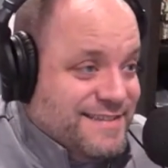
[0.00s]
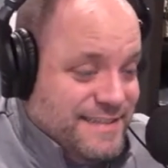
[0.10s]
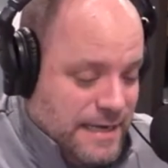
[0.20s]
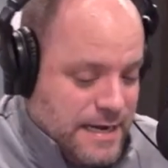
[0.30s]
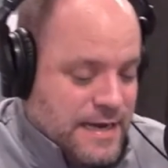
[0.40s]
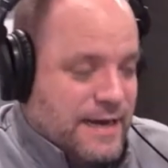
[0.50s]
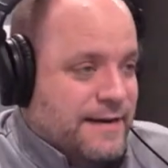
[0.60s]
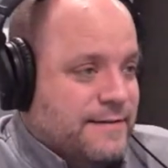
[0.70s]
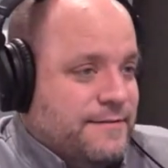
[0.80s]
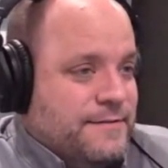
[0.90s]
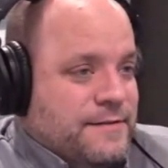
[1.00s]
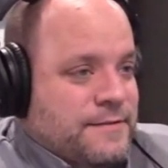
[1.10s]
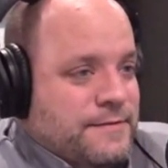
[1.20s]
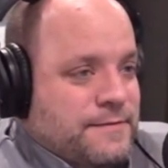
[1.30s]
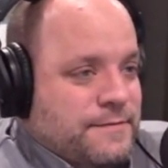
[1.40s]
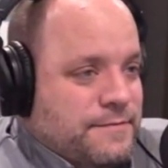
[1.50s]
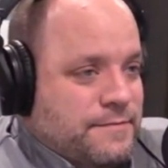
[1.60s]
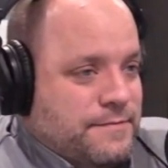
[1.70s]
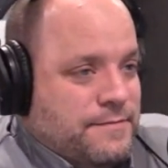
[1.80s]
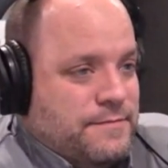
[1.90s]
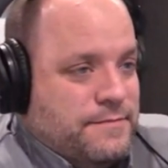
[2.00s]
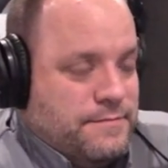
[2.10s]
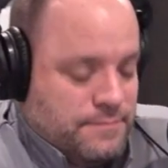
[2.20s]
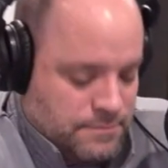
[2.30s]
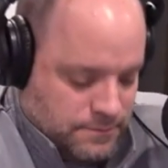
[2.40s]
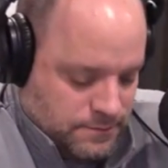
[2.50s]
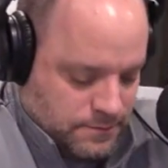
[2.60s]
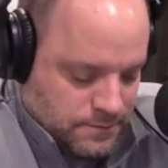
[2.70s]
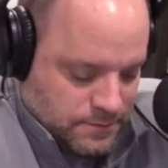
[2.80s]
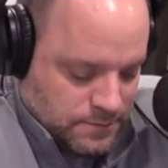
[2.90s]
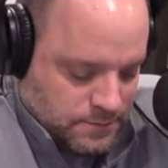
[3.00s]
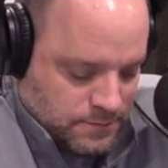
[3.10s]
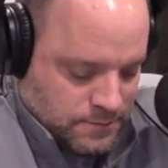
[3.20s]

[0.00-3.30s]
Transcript: No words are spoken by the person on screen.